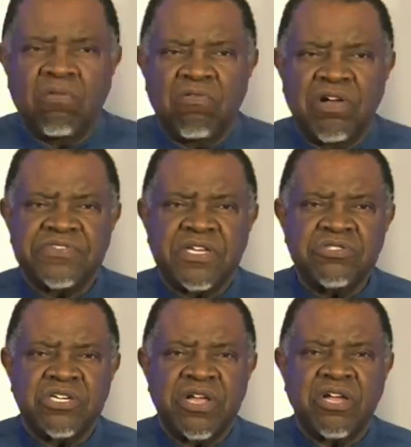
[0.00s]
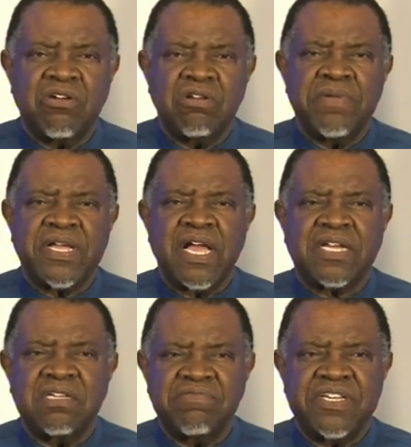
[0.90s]
With socio-economic
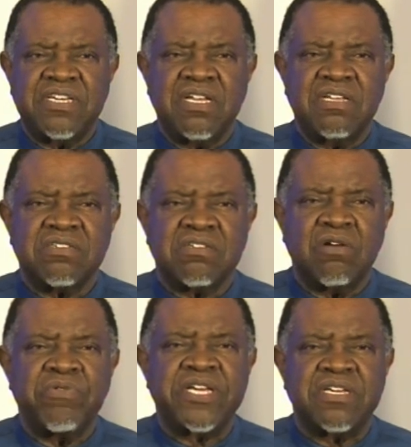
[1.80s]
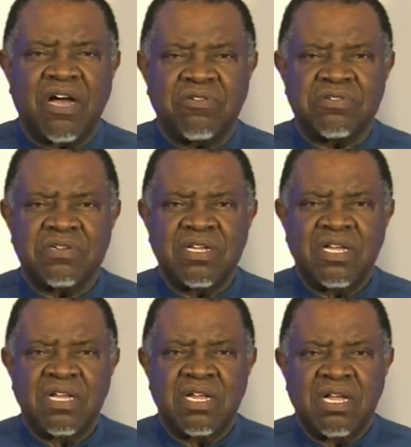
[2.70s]
activity slowing down,
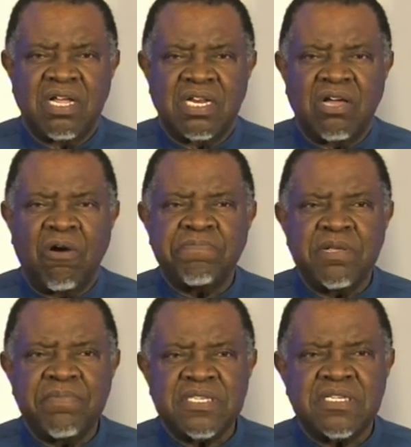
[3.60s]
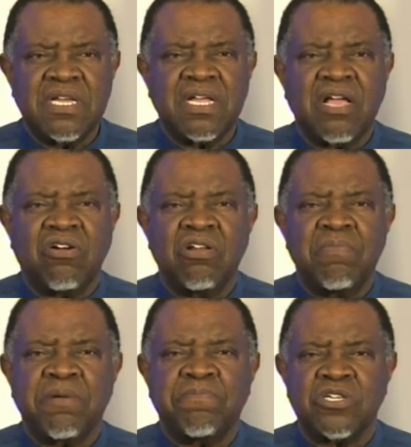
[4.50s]
the optimistic
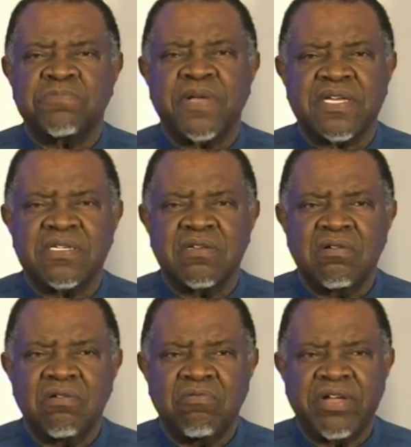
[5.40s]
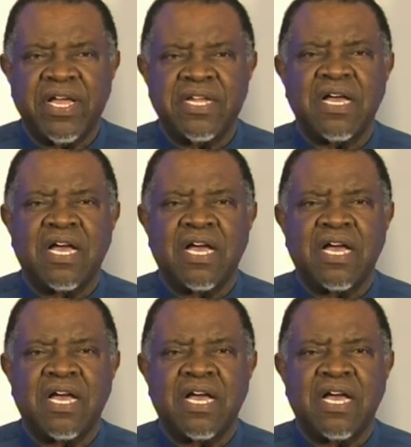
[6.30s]
economic prospects we had